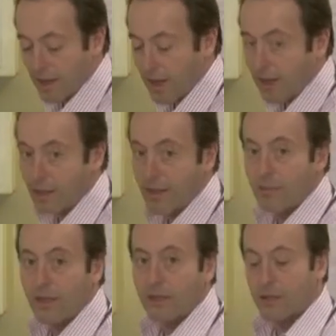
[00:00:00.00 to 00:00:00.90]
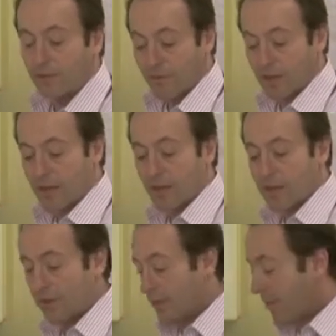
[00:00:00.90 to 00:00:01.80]
a little bit of
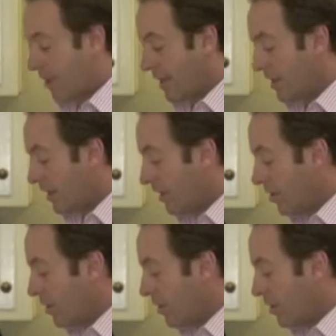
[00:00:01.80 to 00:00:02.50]
the brandy.